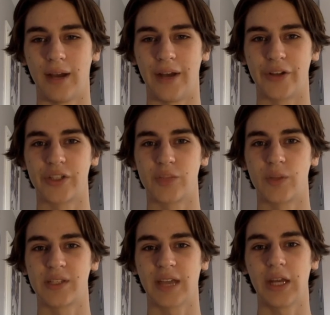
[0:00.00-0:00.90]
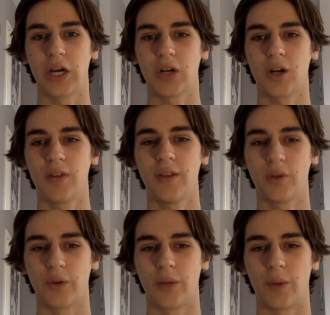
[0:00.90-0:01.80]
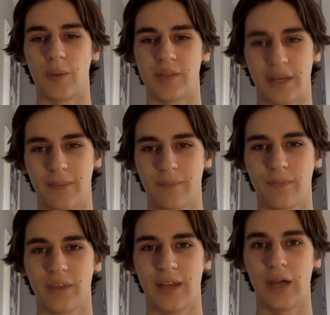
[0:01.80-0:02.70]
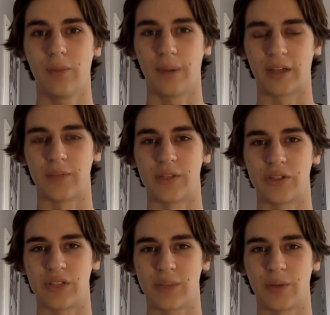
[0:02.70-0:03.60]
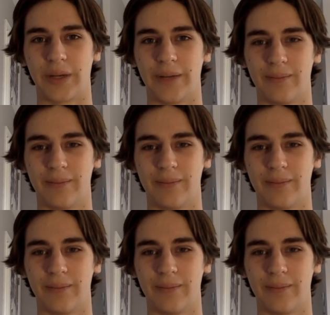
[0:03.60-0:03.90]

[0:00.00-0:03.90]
Addresses, once again, are on the Lurie website. Now, back to Mr. St. Marie.